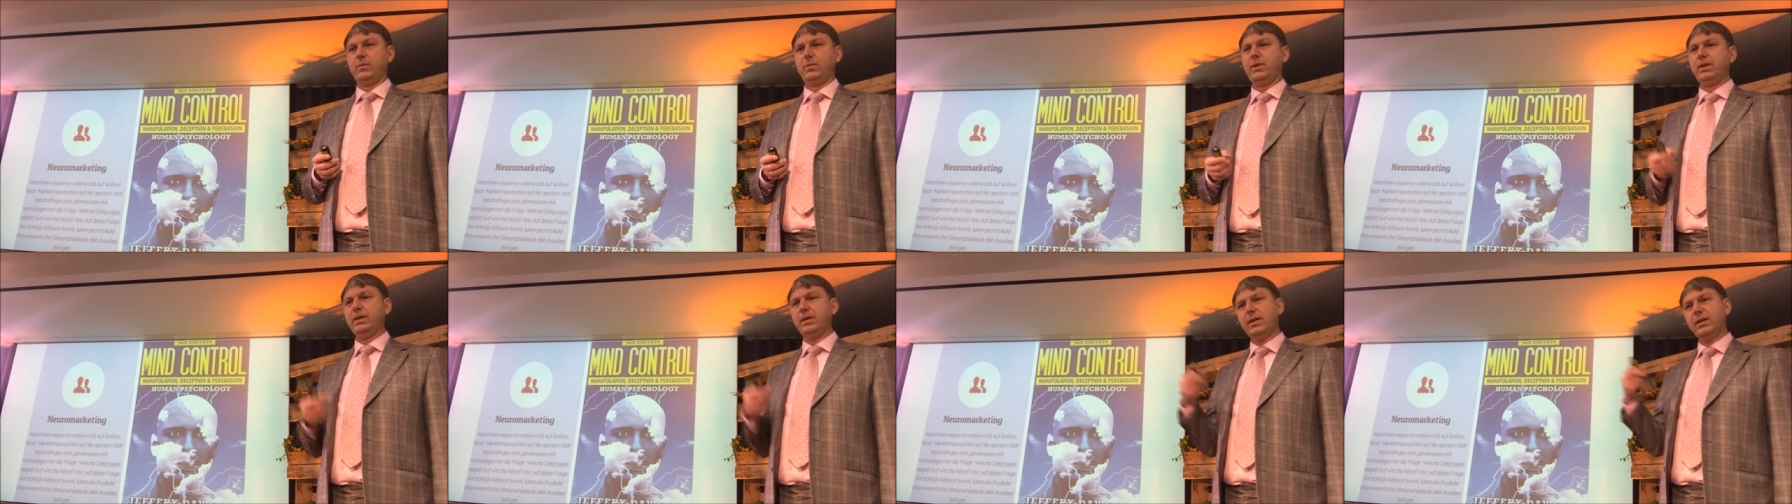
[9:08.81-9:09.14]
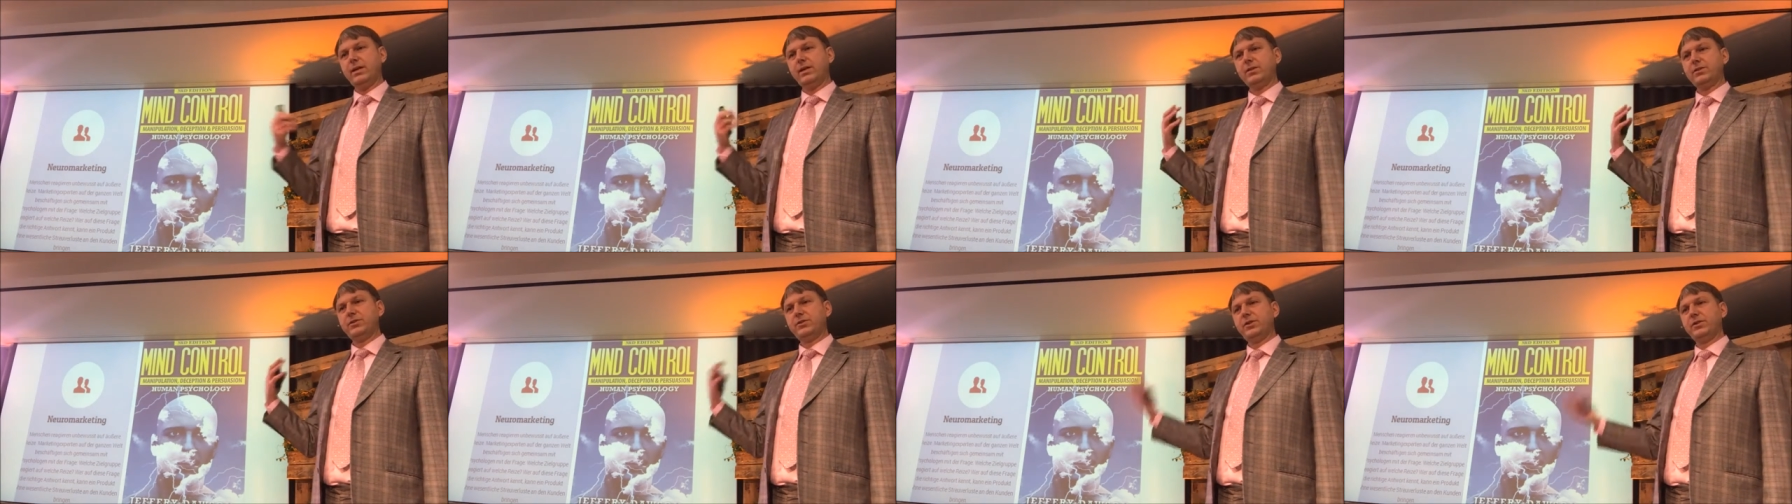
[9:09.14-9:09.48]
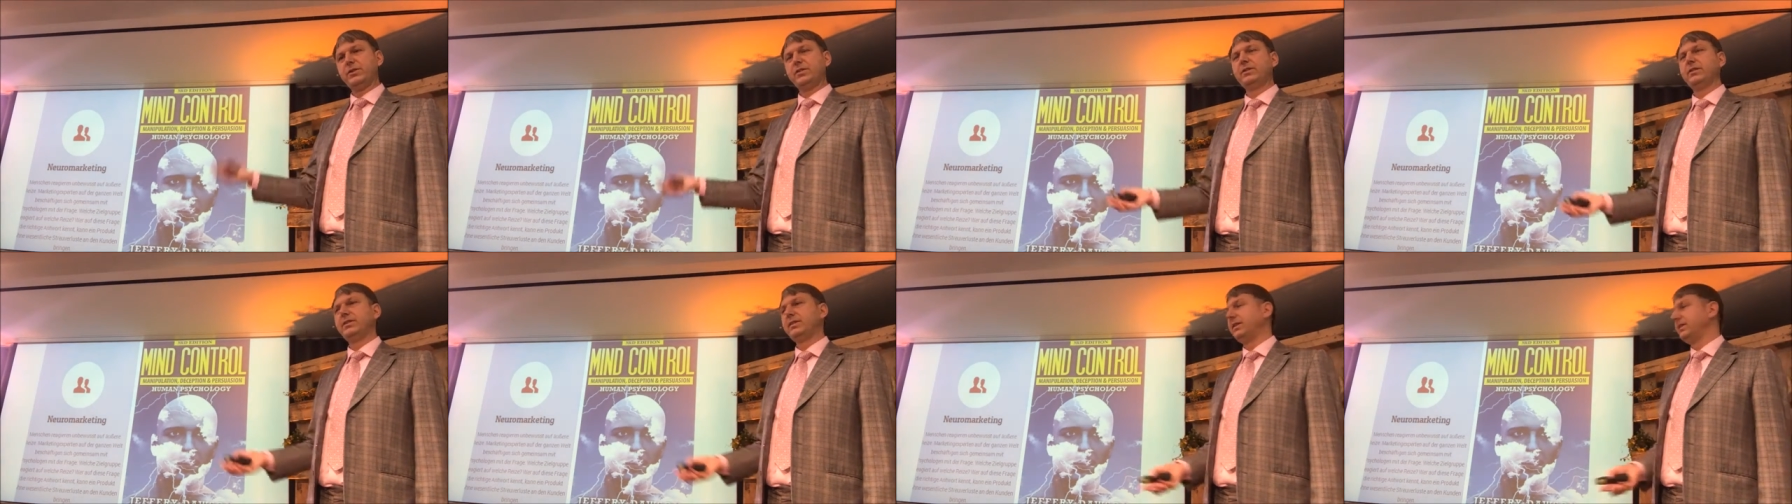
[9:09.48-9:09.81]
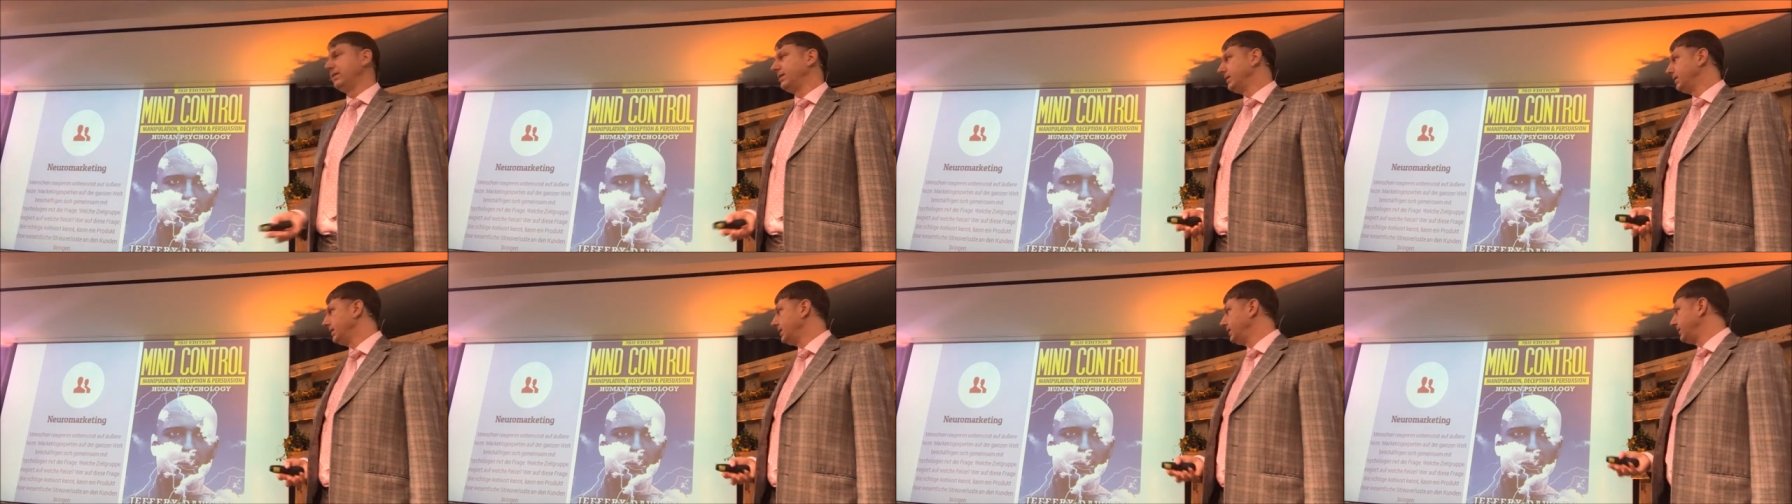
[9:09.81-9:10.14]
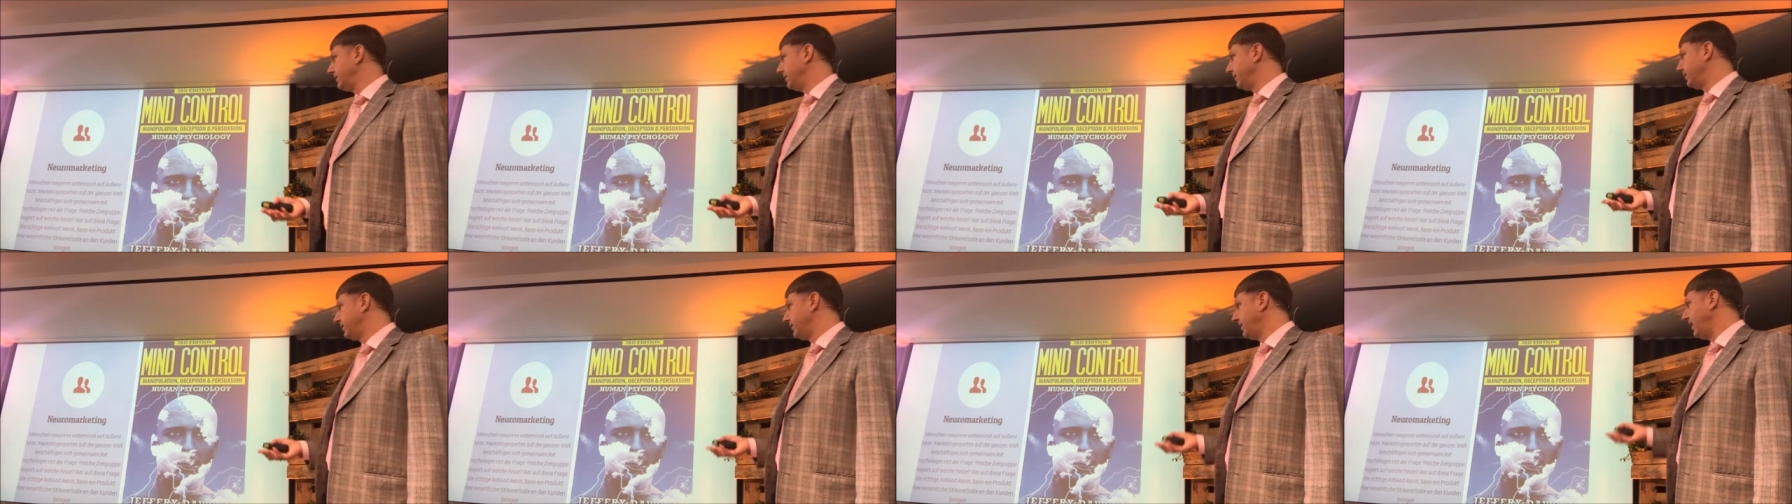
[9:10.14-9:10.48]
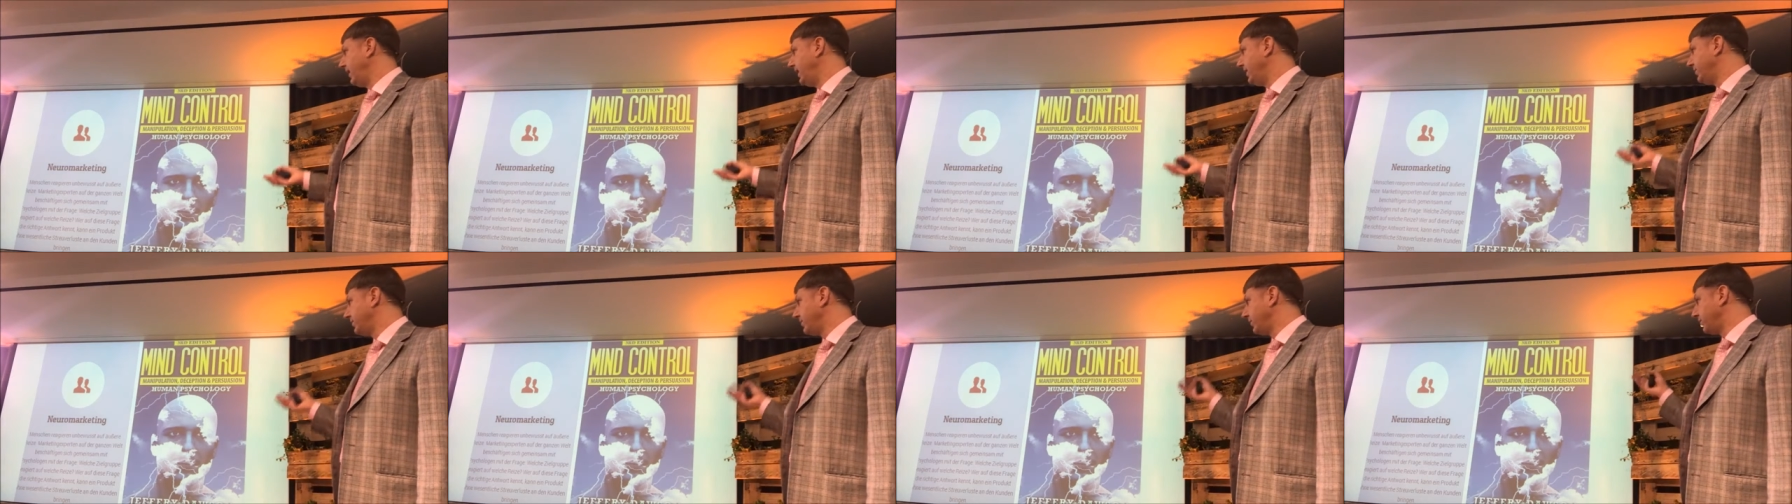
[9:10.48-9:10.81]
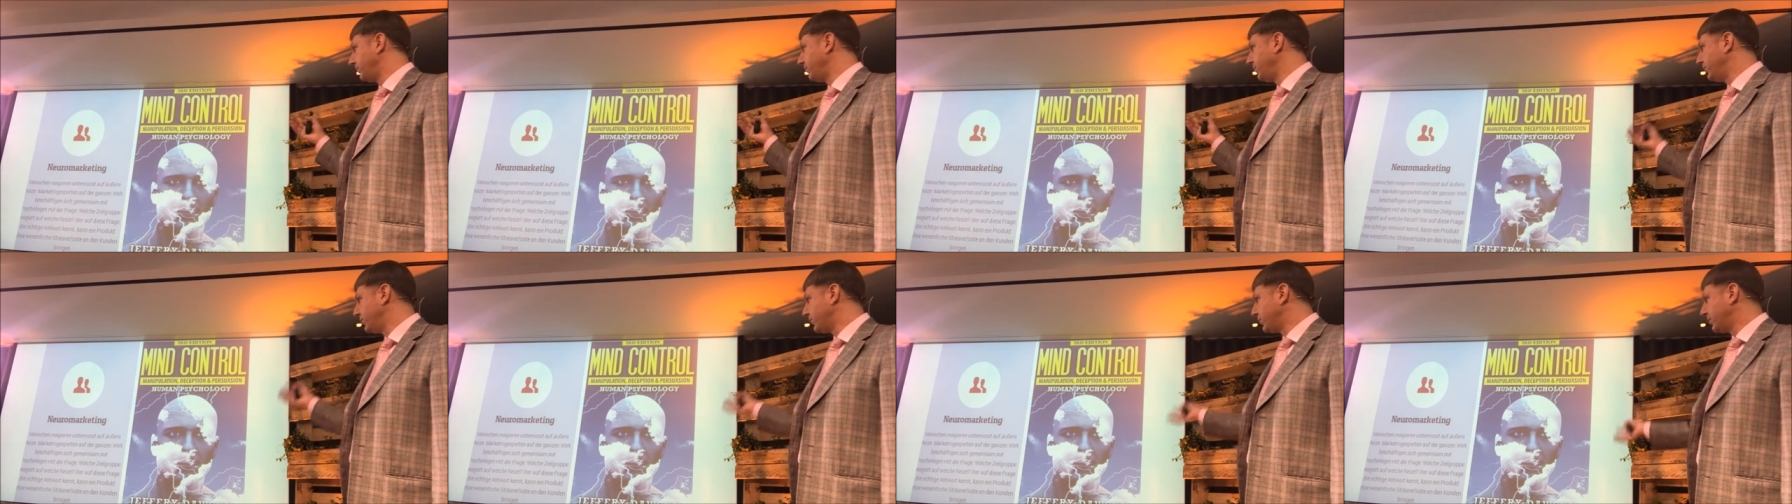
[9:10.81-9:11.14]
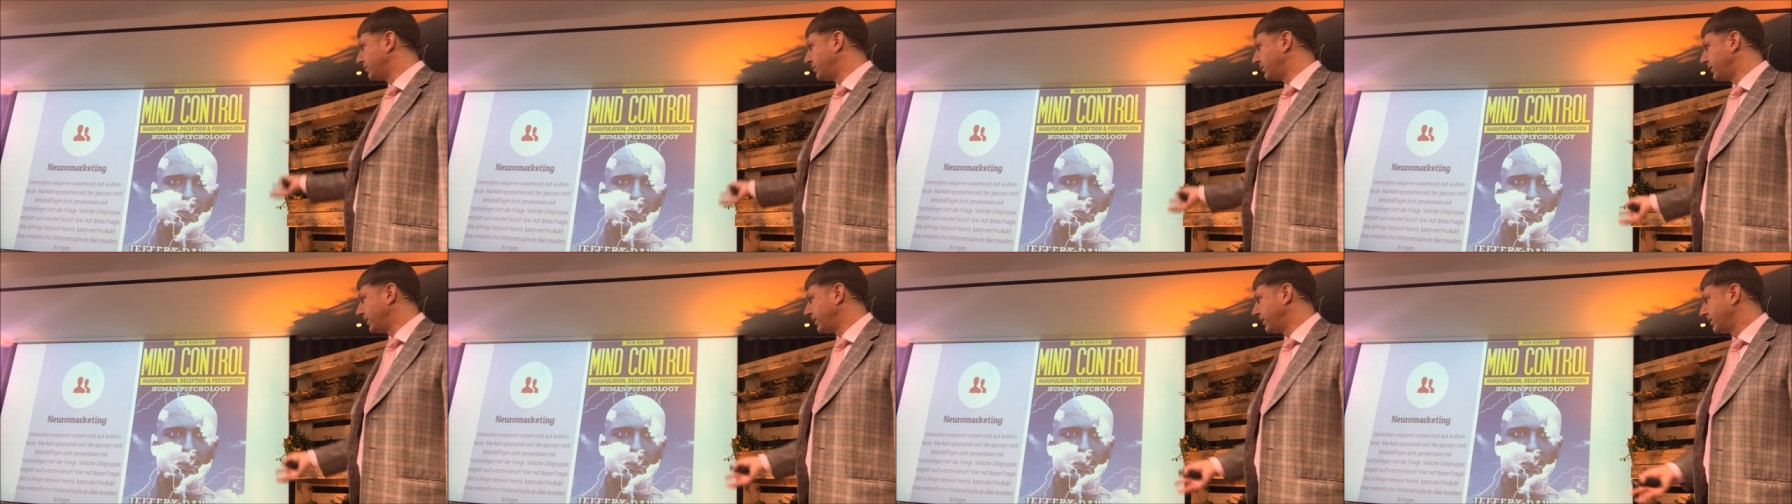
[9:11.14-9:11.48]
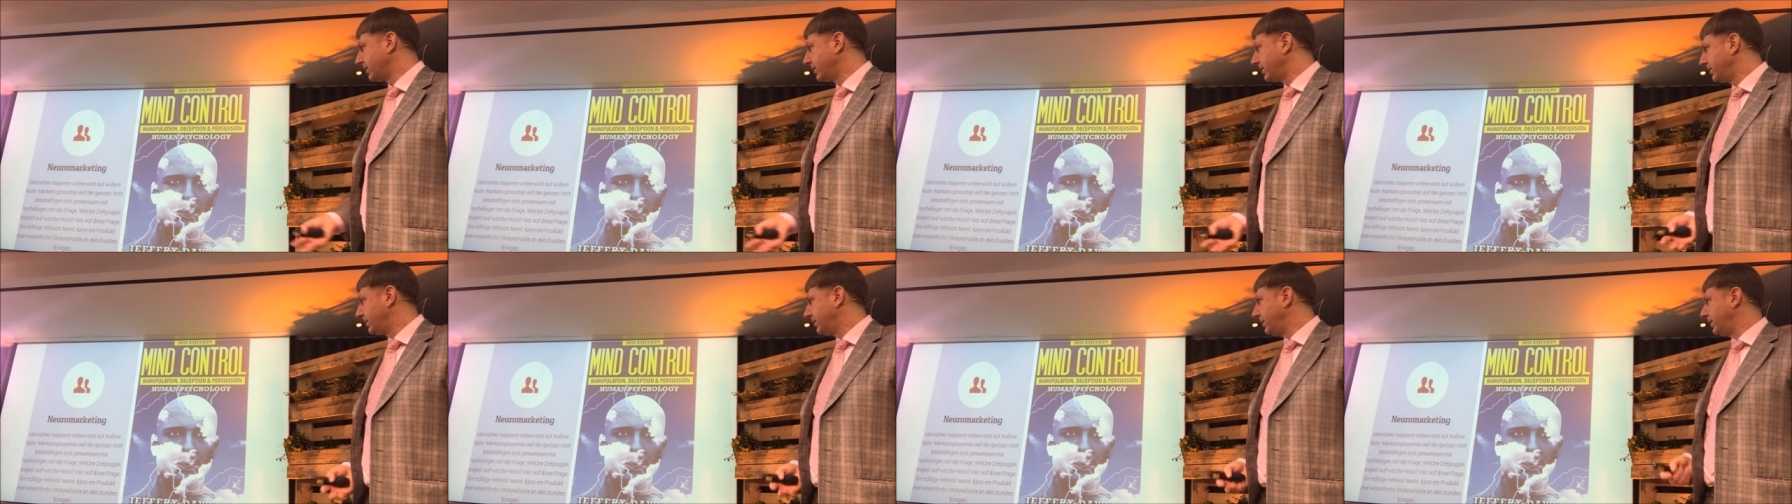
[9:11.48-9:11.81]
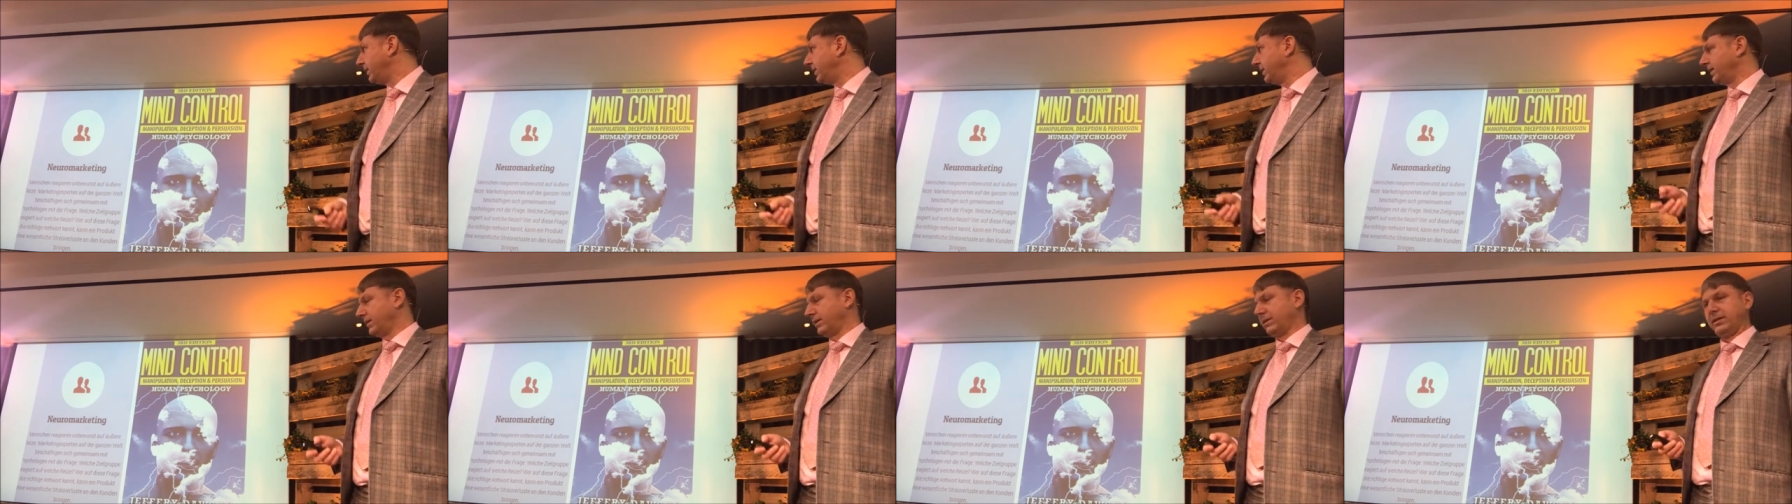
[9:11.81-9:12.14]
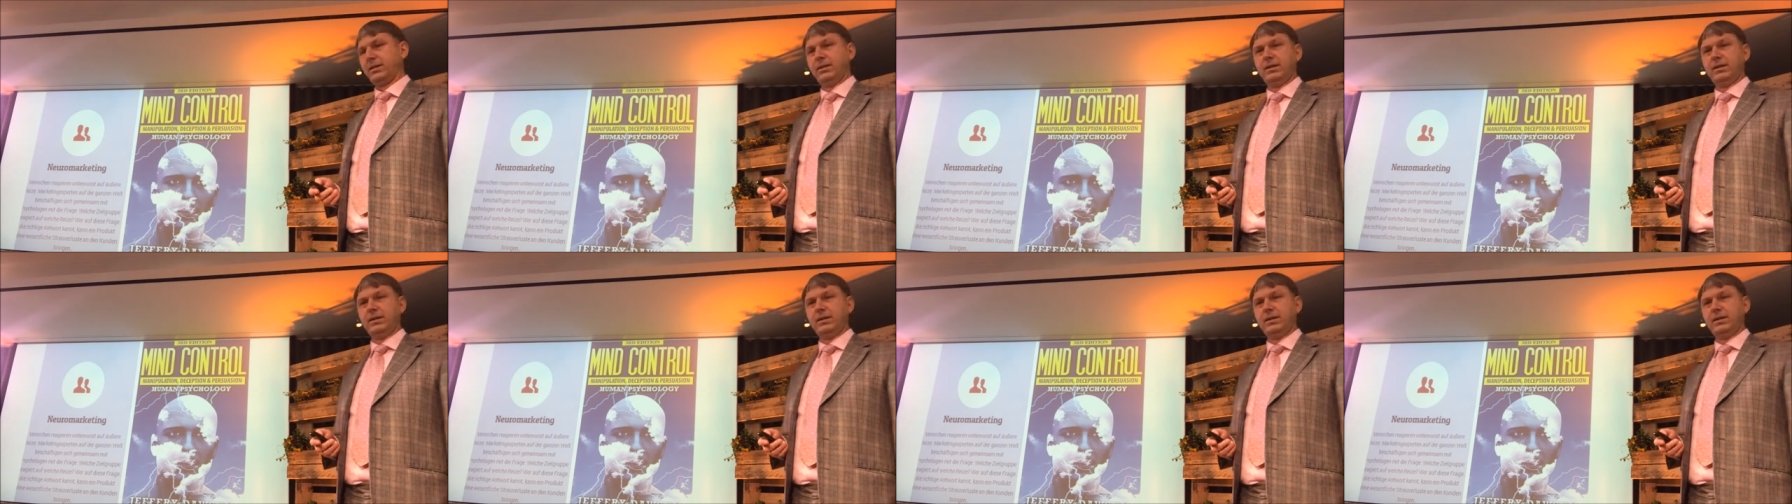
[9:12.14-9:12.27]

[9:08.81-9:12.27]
We are certainly in this age of neuromarketing,